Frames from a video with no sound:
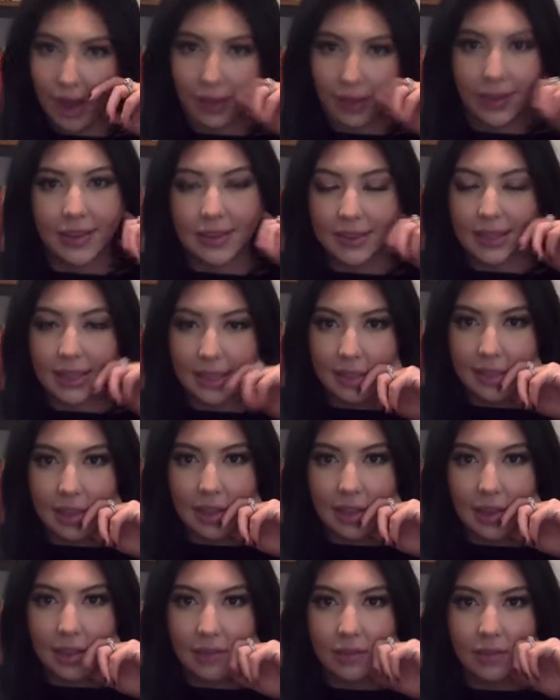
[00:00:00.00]
the cities
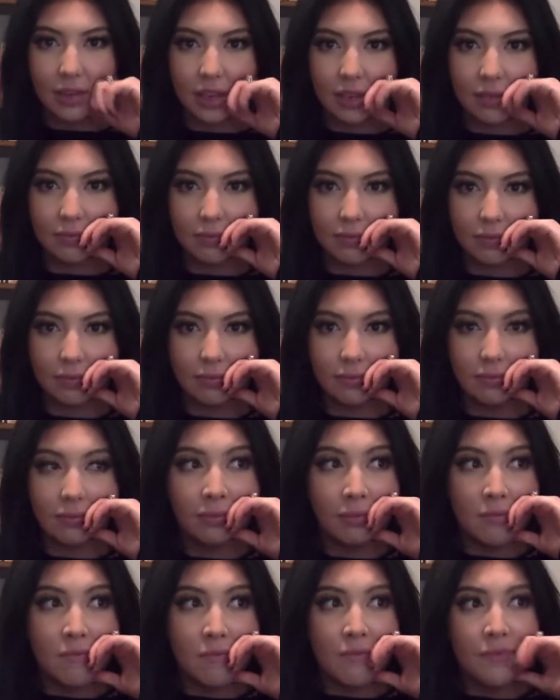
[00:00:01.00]
I lived in.
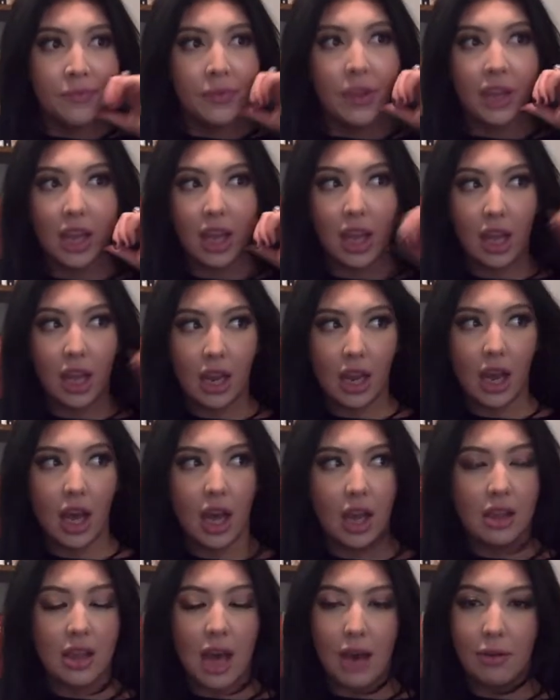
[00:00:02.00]
And
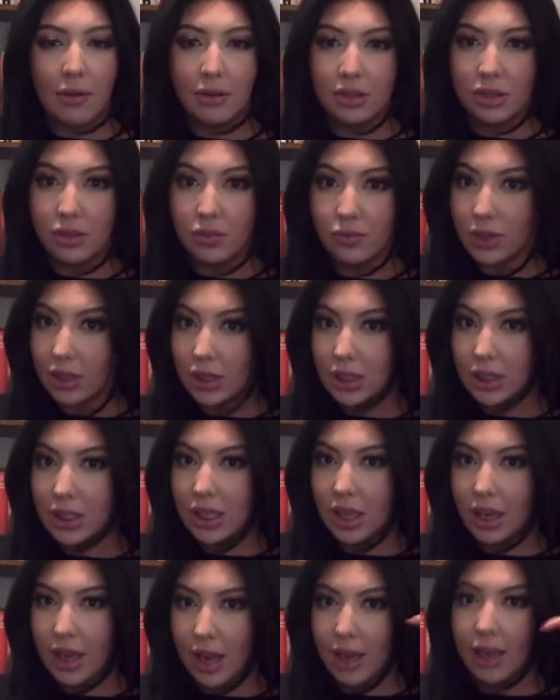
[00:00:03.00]
that was a really
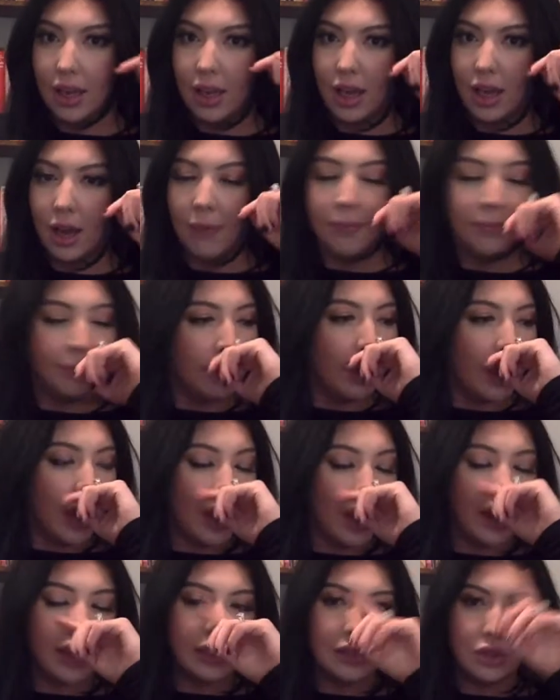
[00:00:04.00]
good idea.
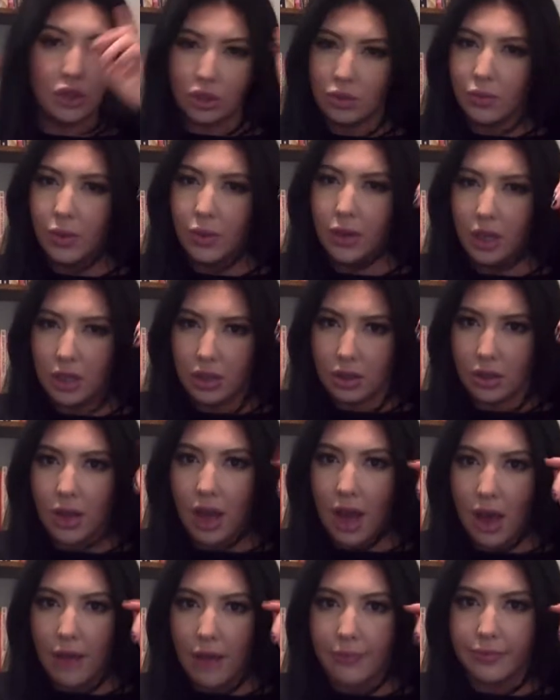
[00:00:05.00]
And I do want to do
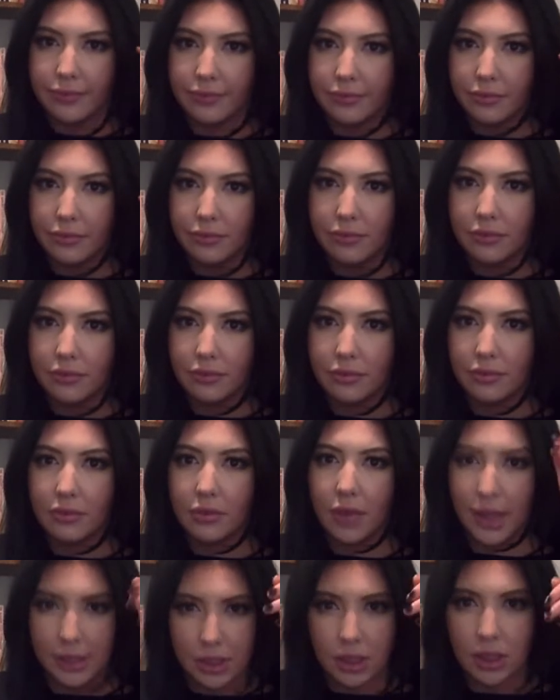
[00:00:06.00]
that.
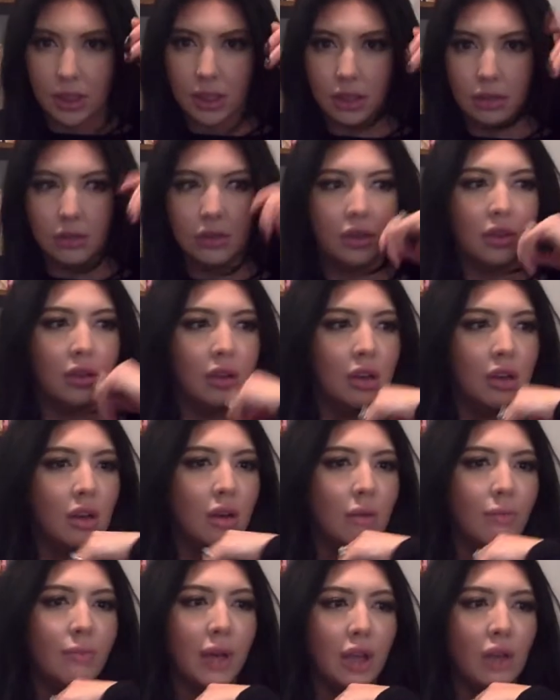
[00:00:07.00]
I do.
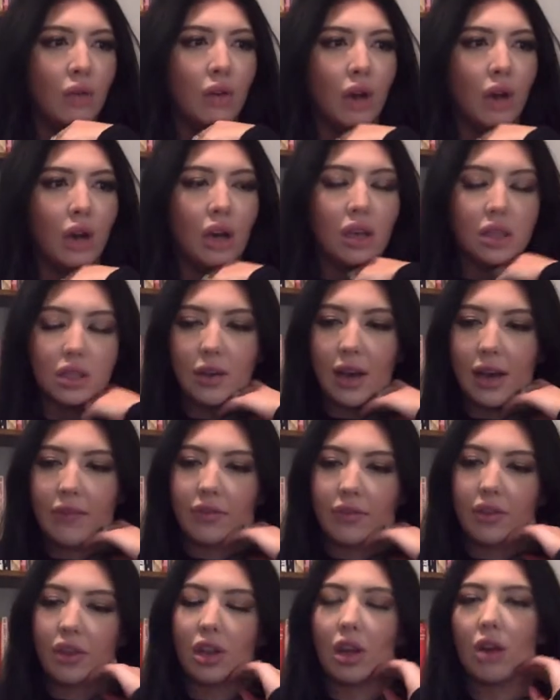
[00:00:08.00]
But you also have
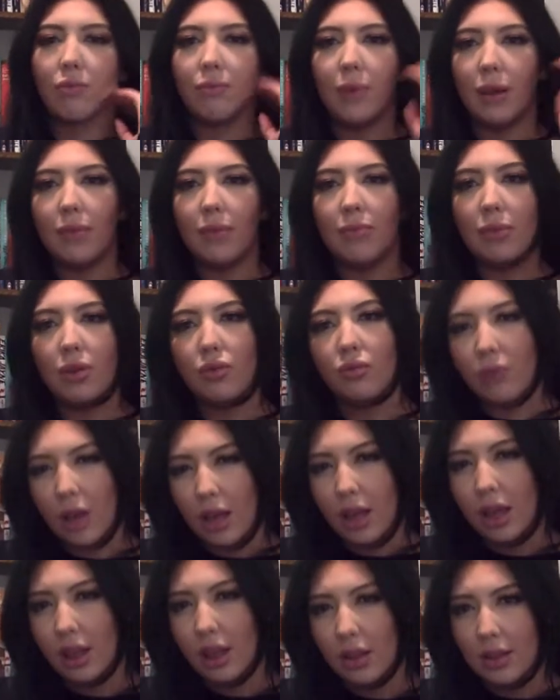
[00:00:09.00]
to know, by me
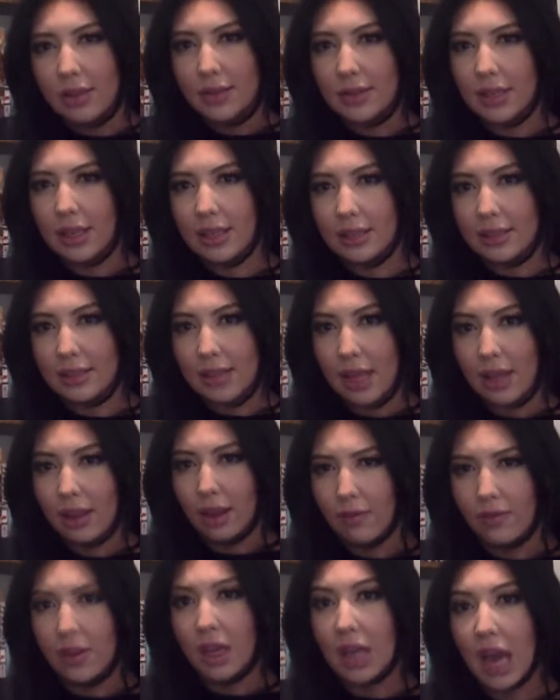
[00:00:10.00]
ranking the cities I
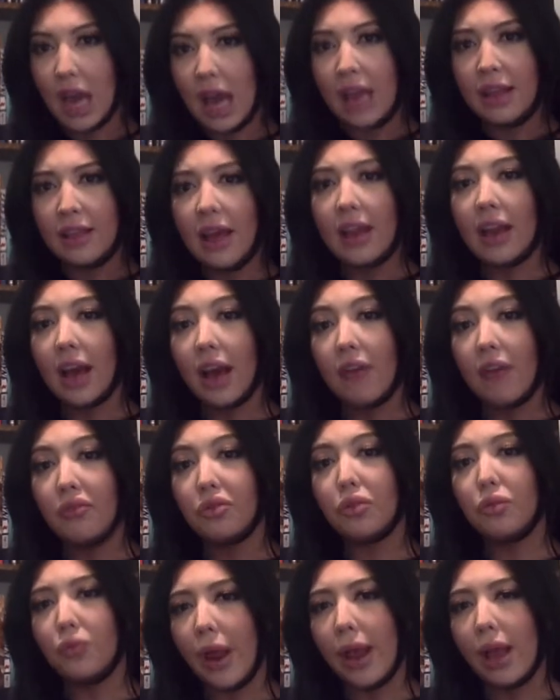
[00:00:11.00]
lived in, I then have to
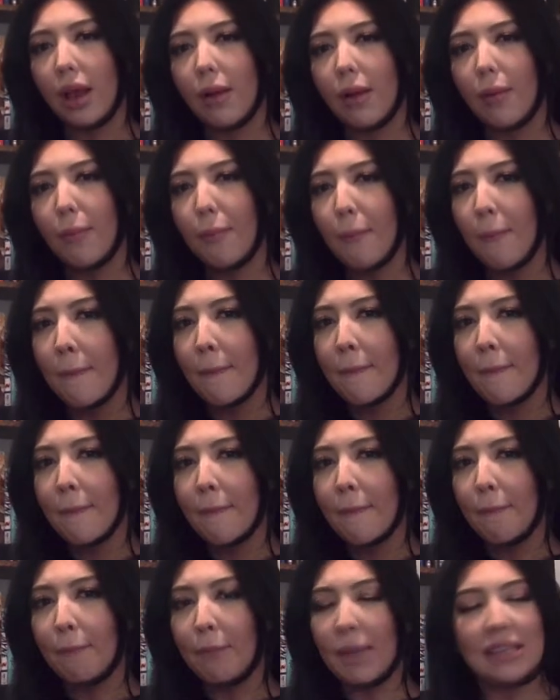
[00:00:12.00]
rank
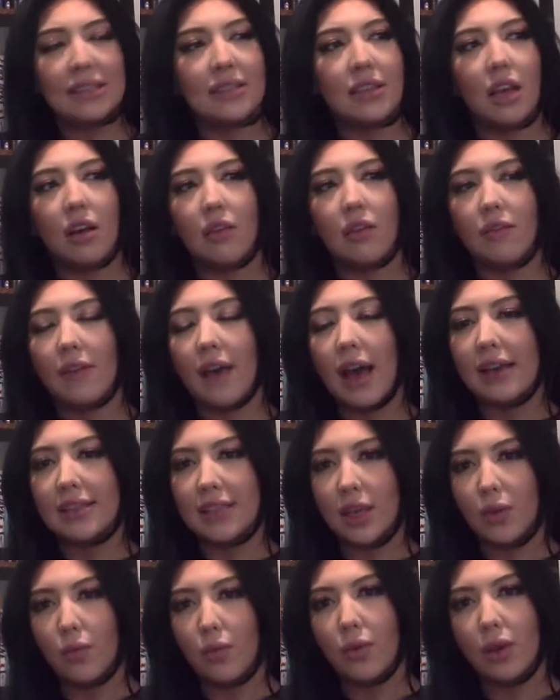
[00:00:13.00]
myself as
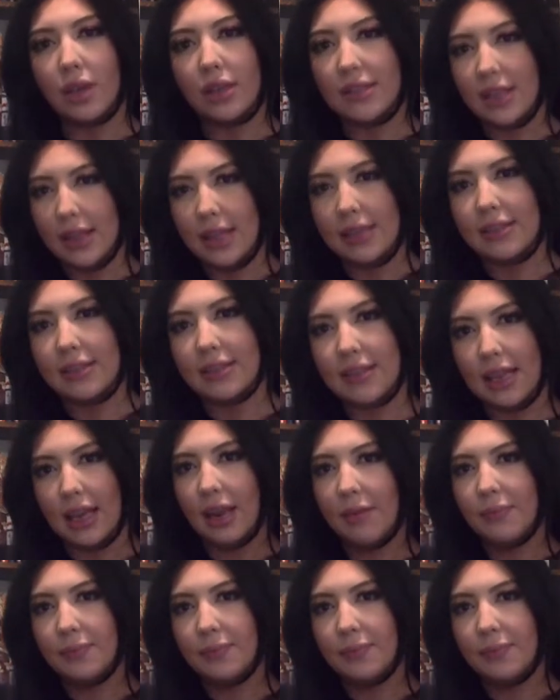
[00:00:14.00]
I was in that city.